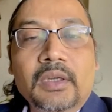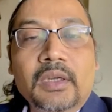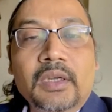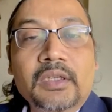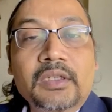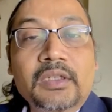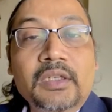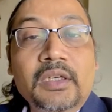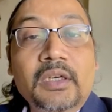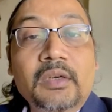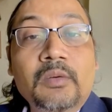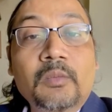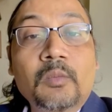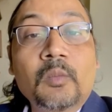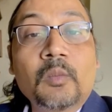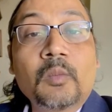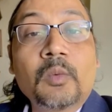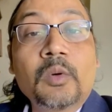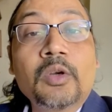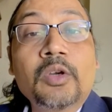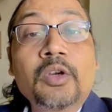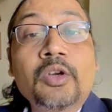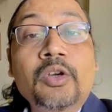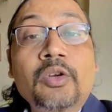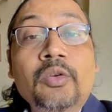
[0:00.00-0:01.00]
I said,
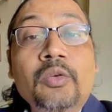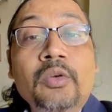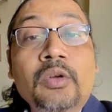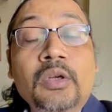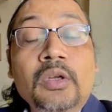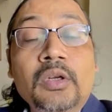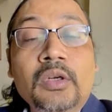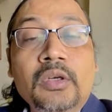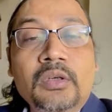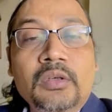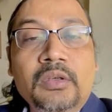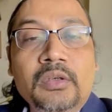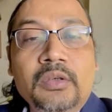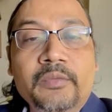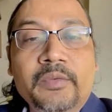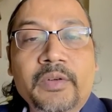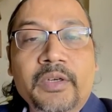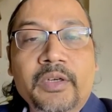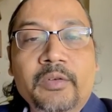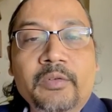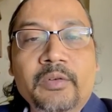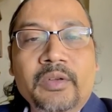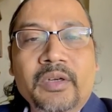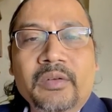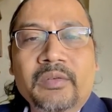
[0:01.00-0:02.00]
What did you earn when
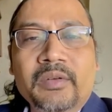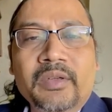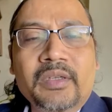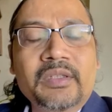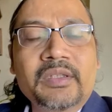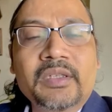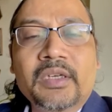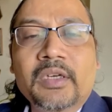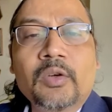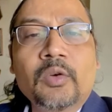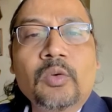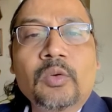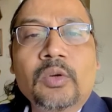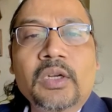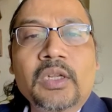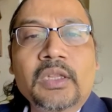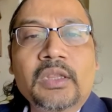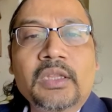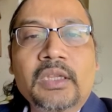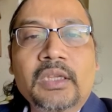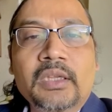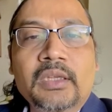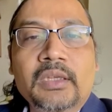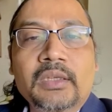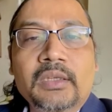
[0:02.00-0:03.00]
you were away? He said, No,
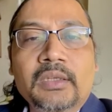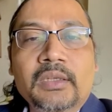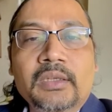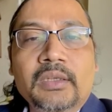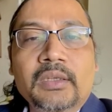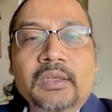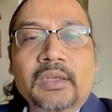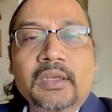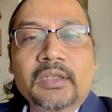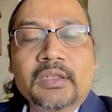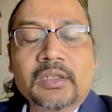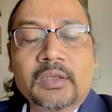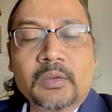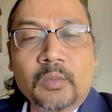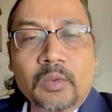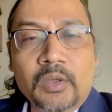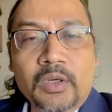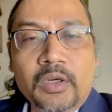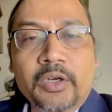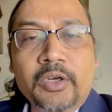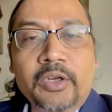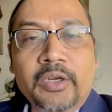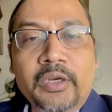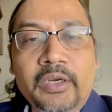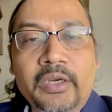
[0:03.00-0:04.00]
nothing. I said, What
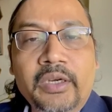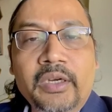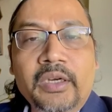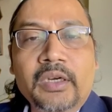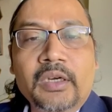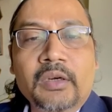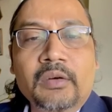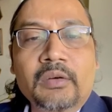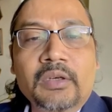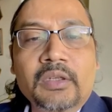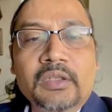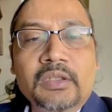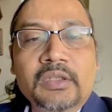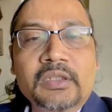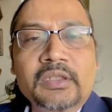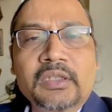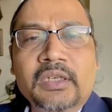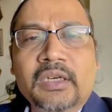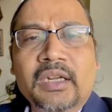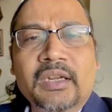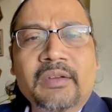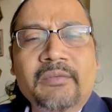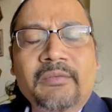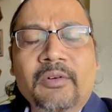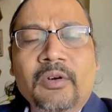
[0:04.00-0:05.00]
are you eating nowadays? He
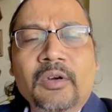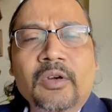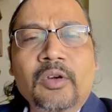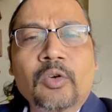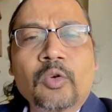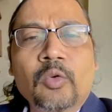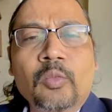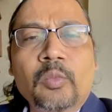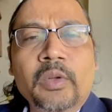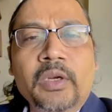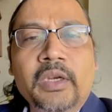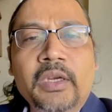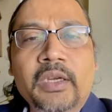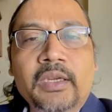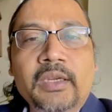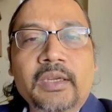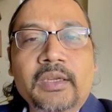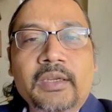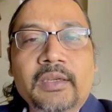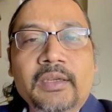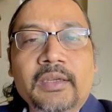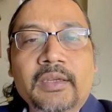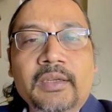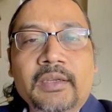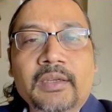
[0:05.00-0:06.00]
said, I've got no money.
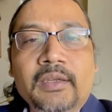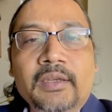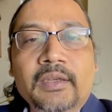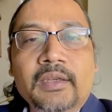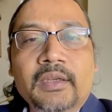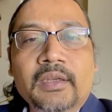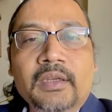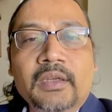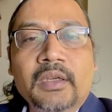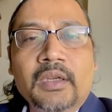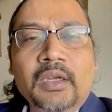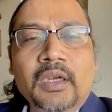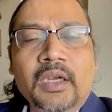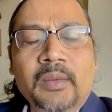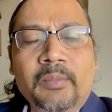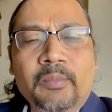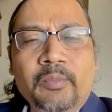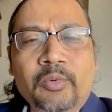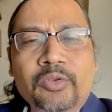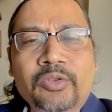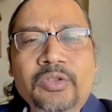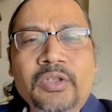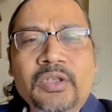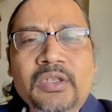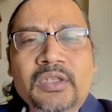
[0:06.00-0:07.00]
I
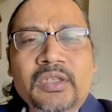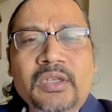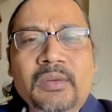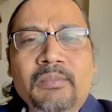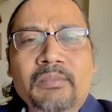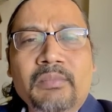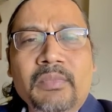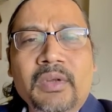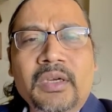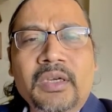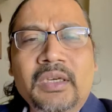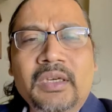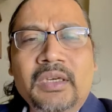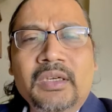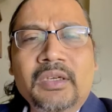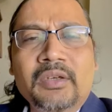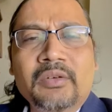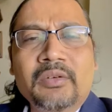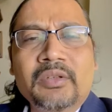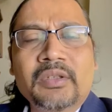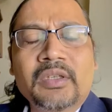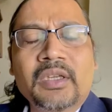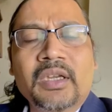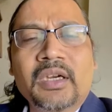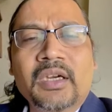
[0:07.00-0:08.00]
pushed in some money into
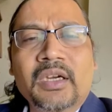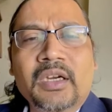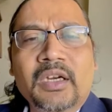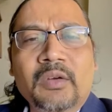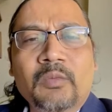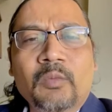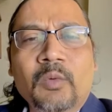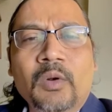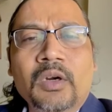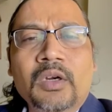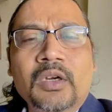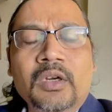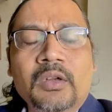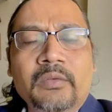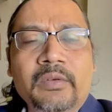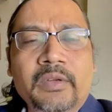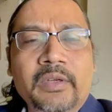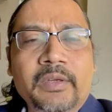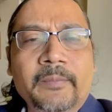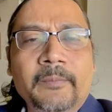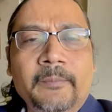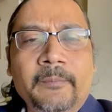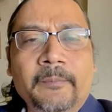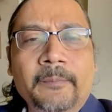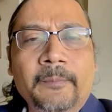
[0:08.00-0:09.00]
his hand and walked away,
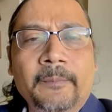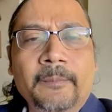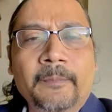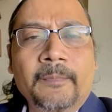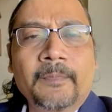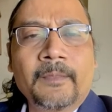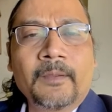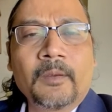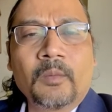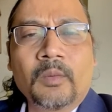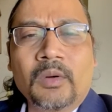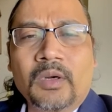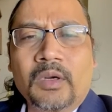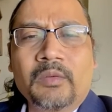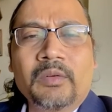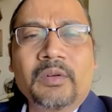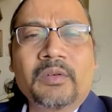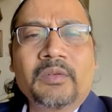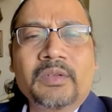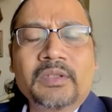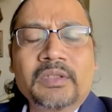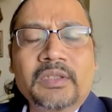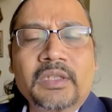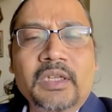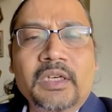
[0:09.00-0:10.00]
whatever
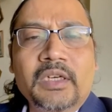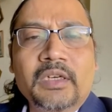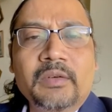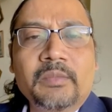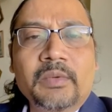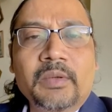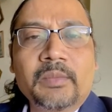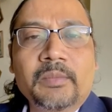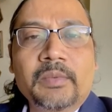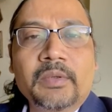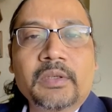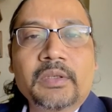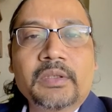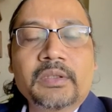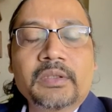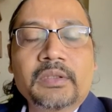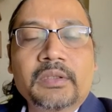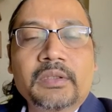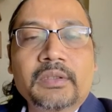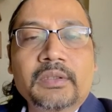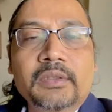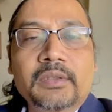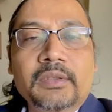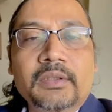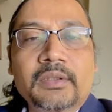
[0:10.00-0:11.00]
was there in my purse.
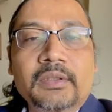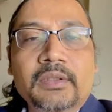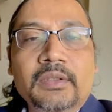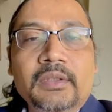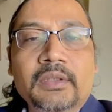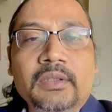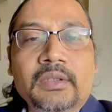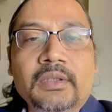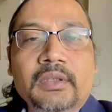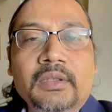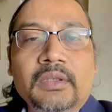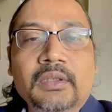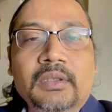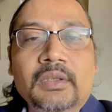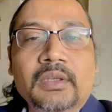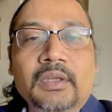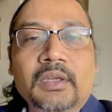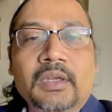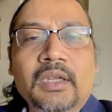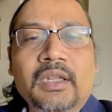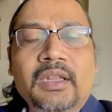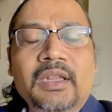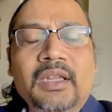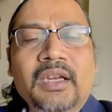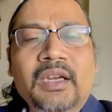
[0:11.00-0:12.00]

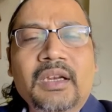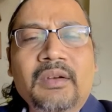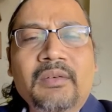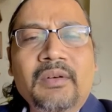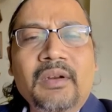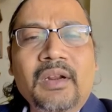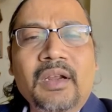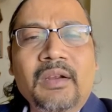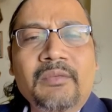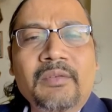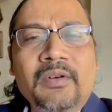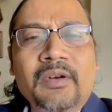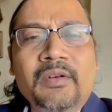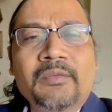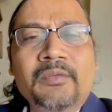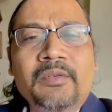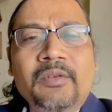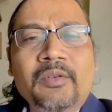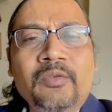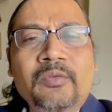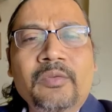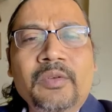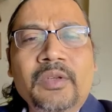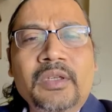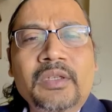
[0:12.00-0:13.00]
And then, after a
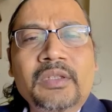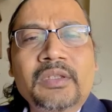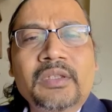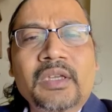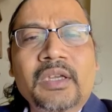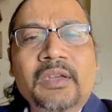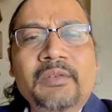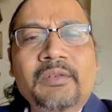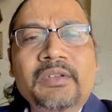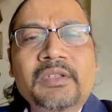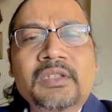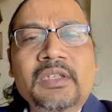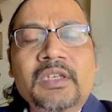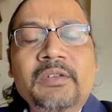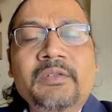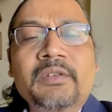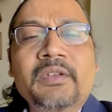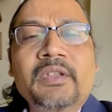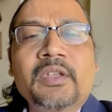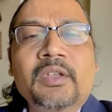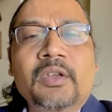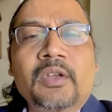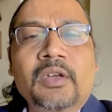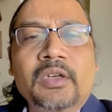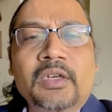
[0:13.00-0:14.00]
few weeks, I was
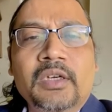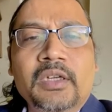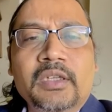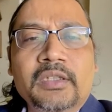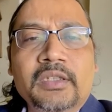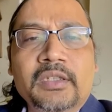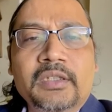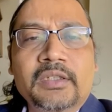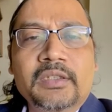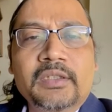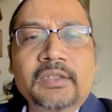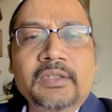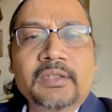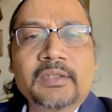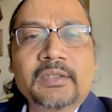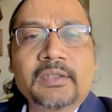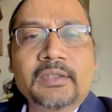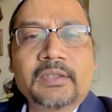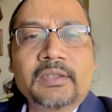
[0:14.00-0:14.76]
leaving the organization.